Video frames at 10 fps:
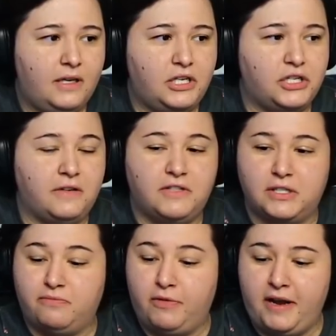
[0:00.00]
He should have just
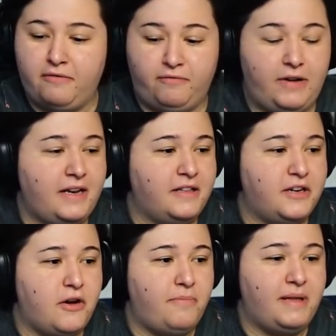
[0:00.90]
writ written the
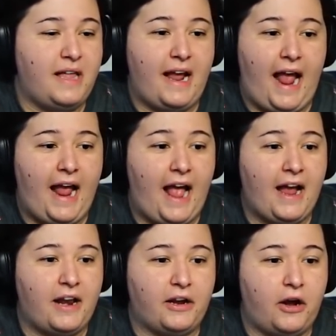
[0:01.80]
note, be like, hey, I
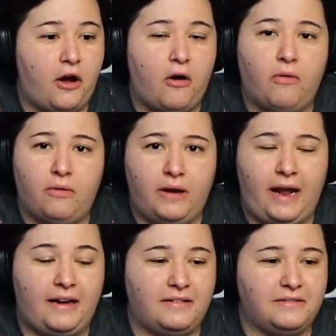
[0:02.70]
gotta go
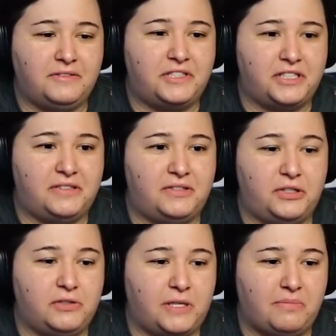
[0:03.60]
and just
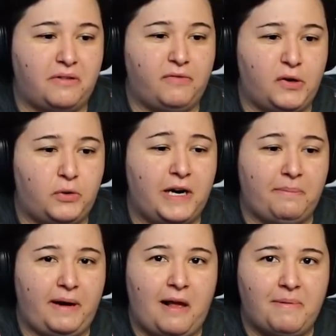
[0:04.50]
do something real quick,
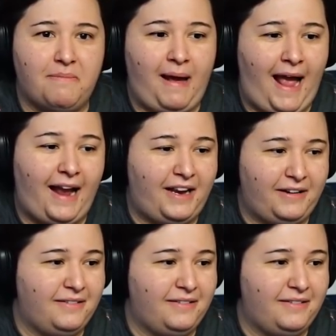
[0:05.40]
but I'll be back.